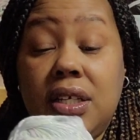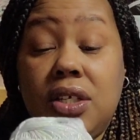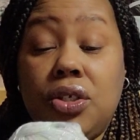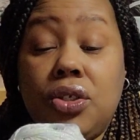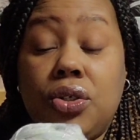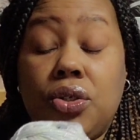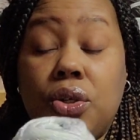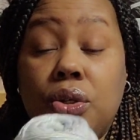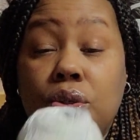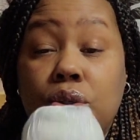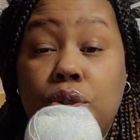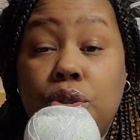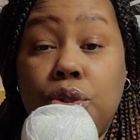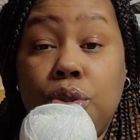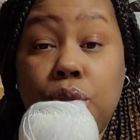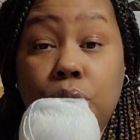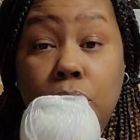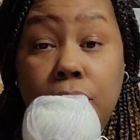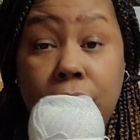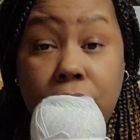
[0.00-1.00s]
is
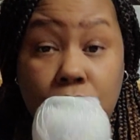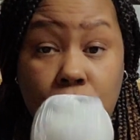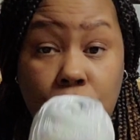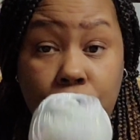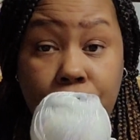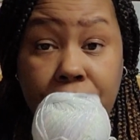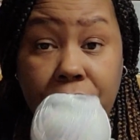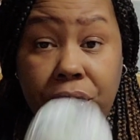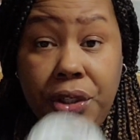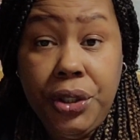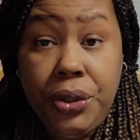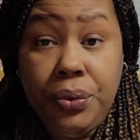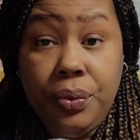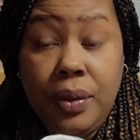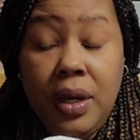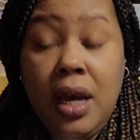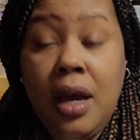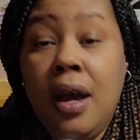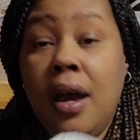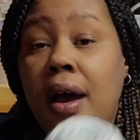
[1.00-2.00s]
super, super
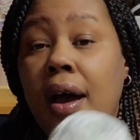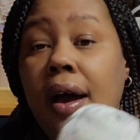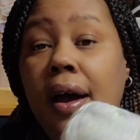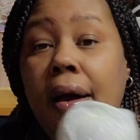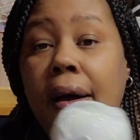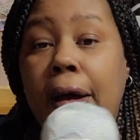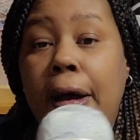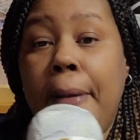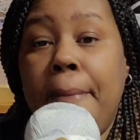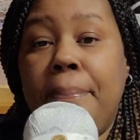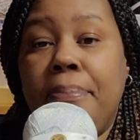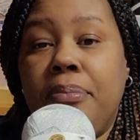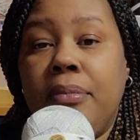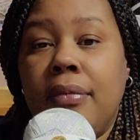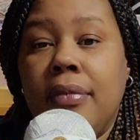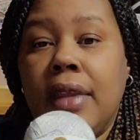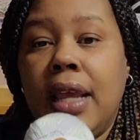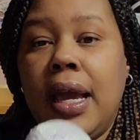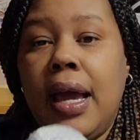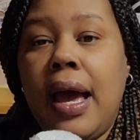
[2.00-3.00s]
cute.
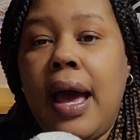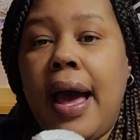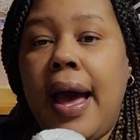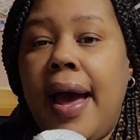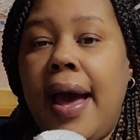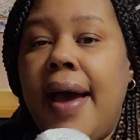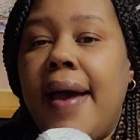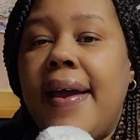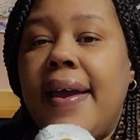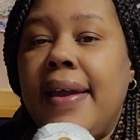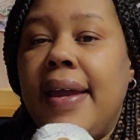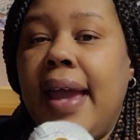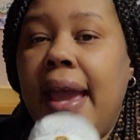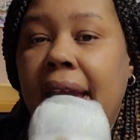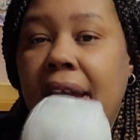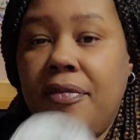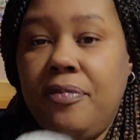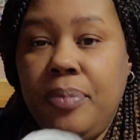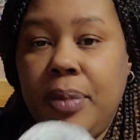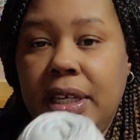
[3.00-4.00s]
I
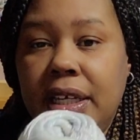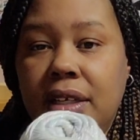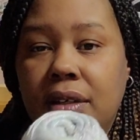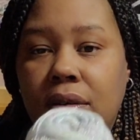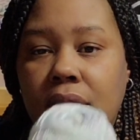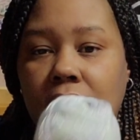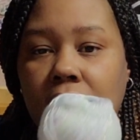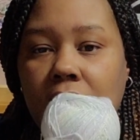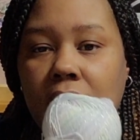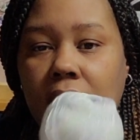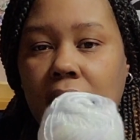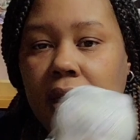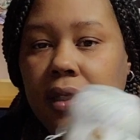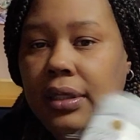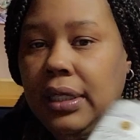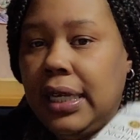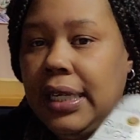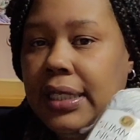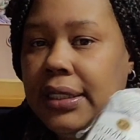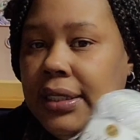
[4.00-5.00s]
have been,
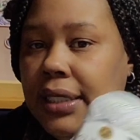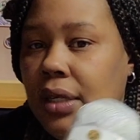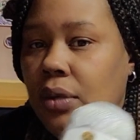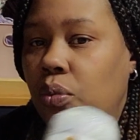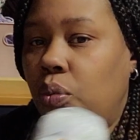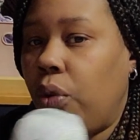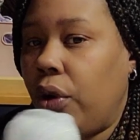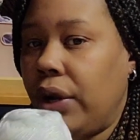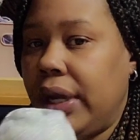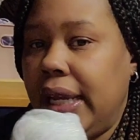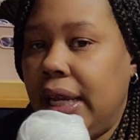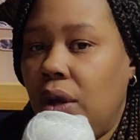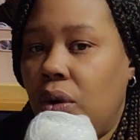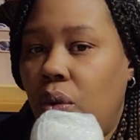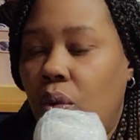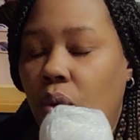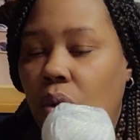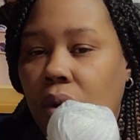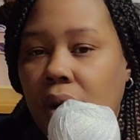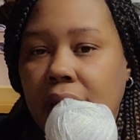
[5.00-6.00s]
like I said, working
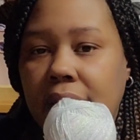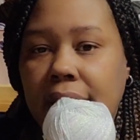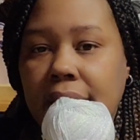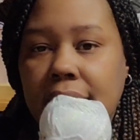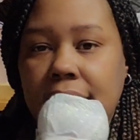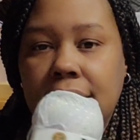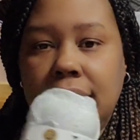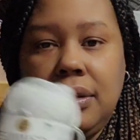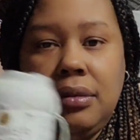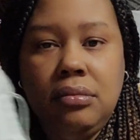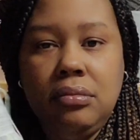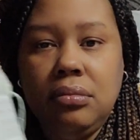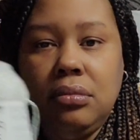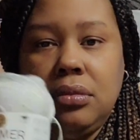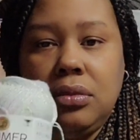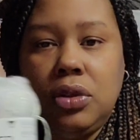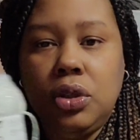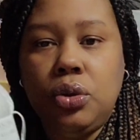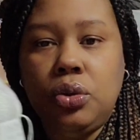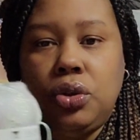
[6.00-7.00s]
on
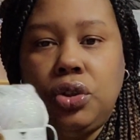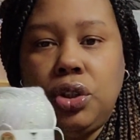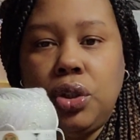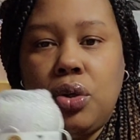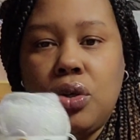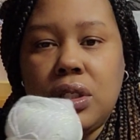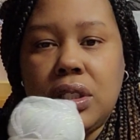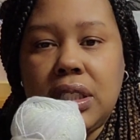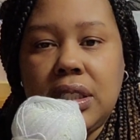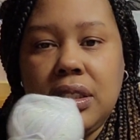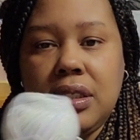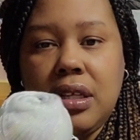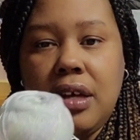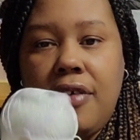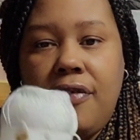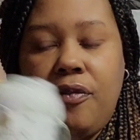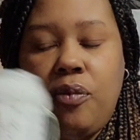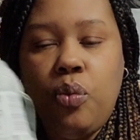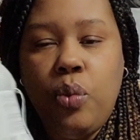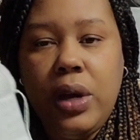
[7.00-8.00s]
little shawls and
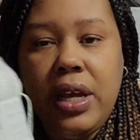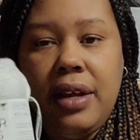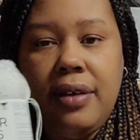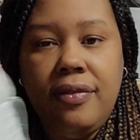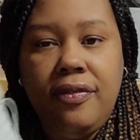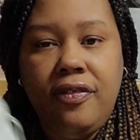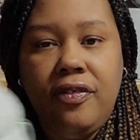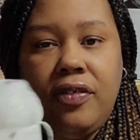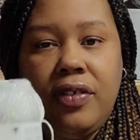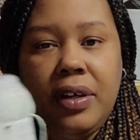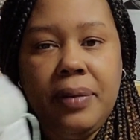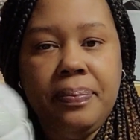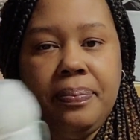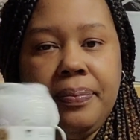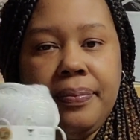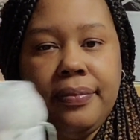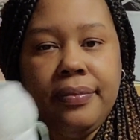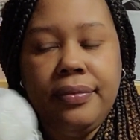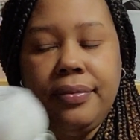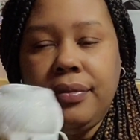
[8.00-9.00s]
stuff with,
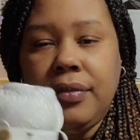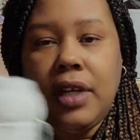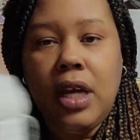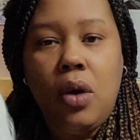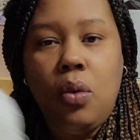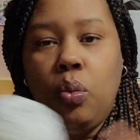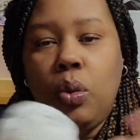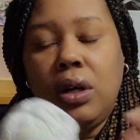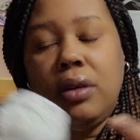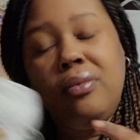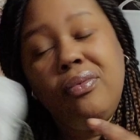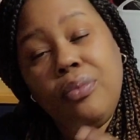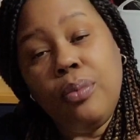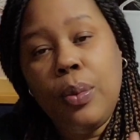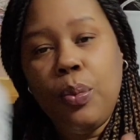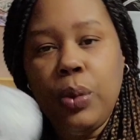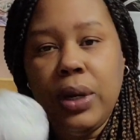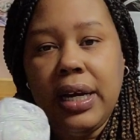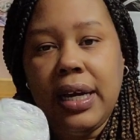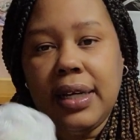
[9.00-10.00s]
well,
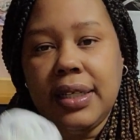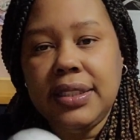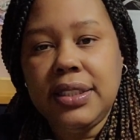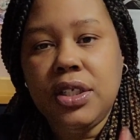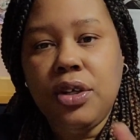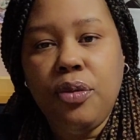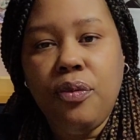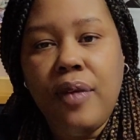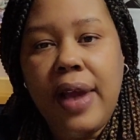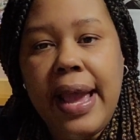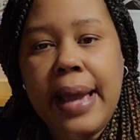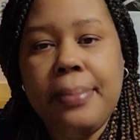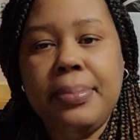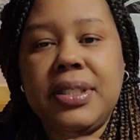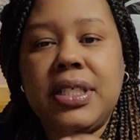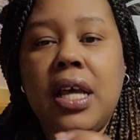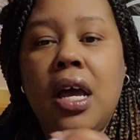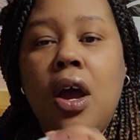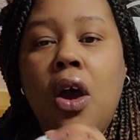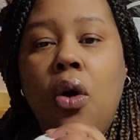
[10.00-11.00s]
when I consider
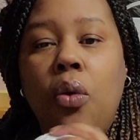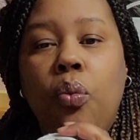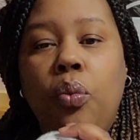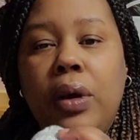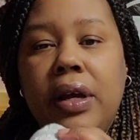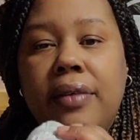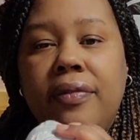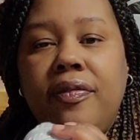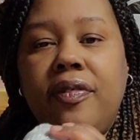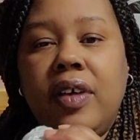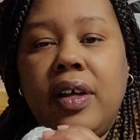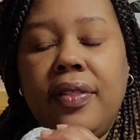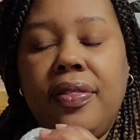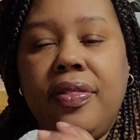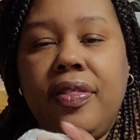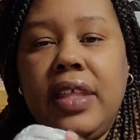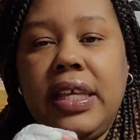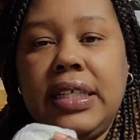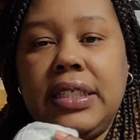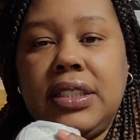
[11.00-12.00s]
wraps, with
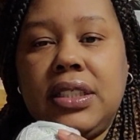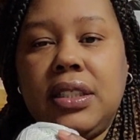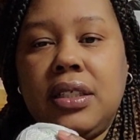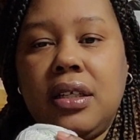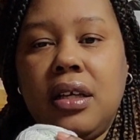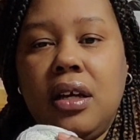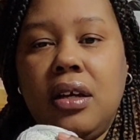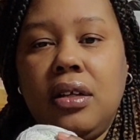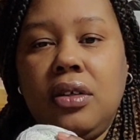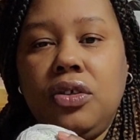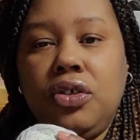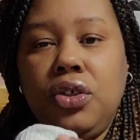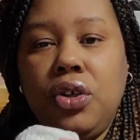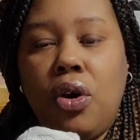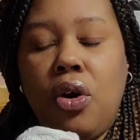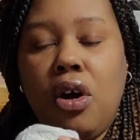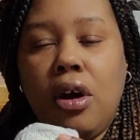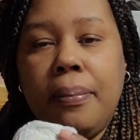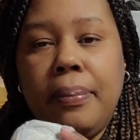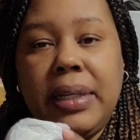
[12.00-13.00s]
this
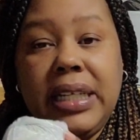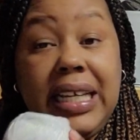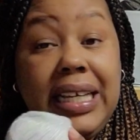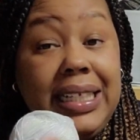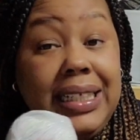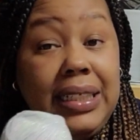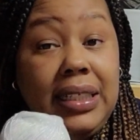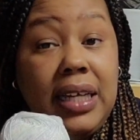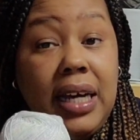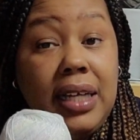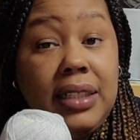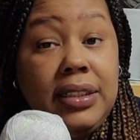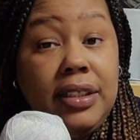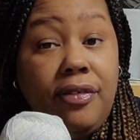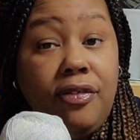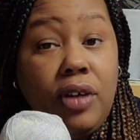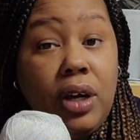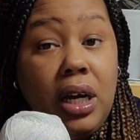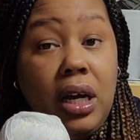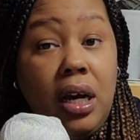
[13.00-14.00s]
yarn, but in a
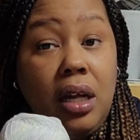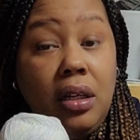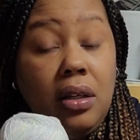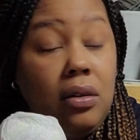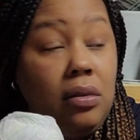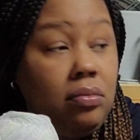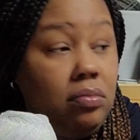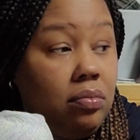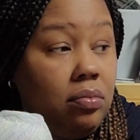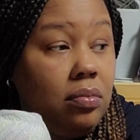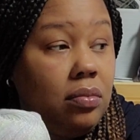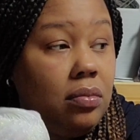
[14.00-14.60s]
different color.